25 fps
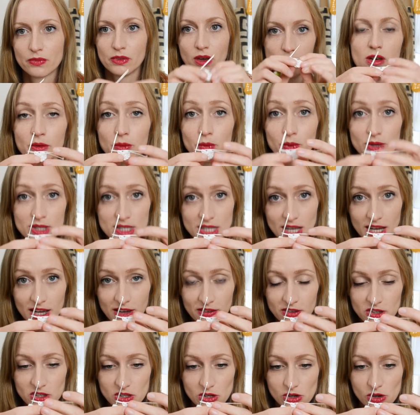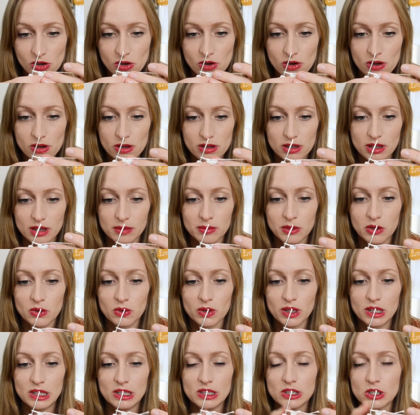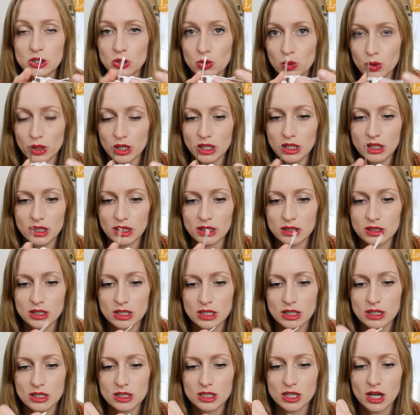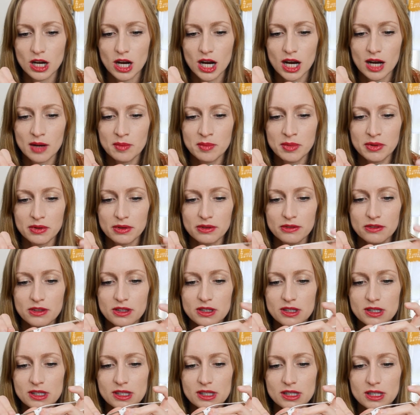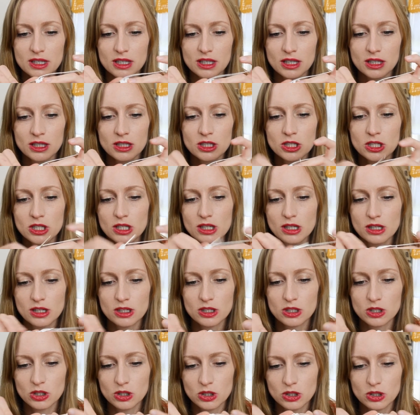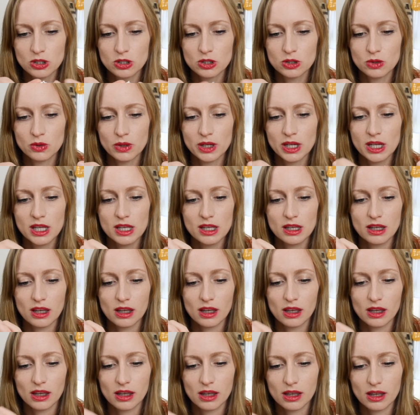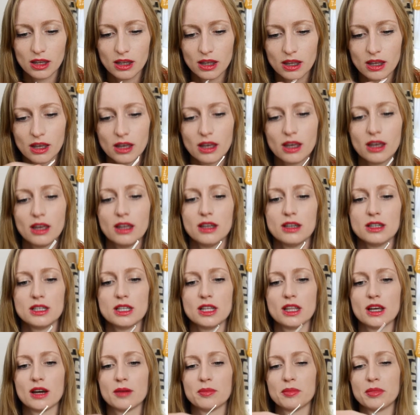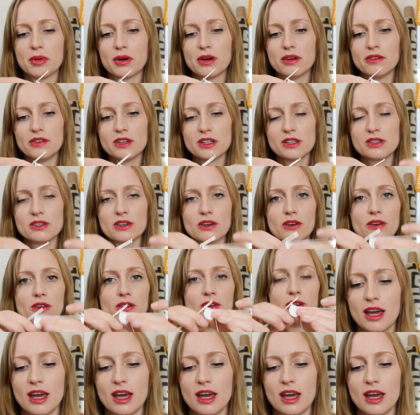Once I have a circle, I'm going to join into the top of the stitch to join it into that perfect circle.